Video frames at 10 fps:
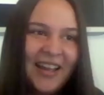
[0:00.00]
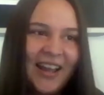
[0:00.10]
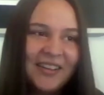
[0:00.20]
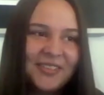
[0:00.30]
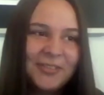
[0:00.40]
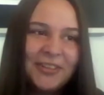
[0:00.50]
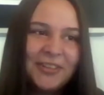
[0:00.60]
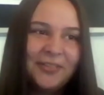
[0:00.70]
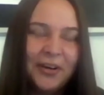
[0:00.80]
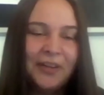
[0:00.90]
it's also
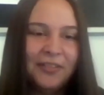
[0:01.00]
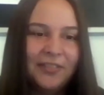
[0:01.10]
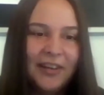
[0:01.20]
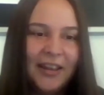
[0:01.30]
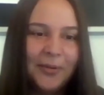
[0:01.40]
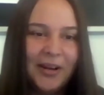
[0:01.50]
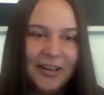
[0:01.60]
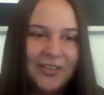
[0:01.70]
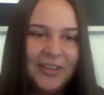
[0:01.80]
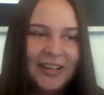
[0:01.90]
very fulfilling when
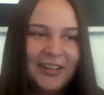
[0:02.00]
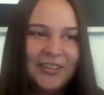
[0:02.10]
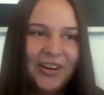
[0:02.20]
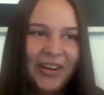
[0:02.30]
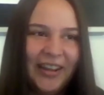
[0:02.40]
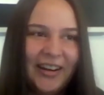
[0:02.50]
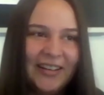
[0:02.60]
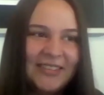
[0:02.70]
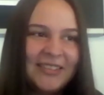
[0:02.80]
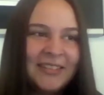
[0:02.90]
you get a dog in and
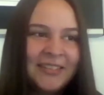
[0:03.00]
it's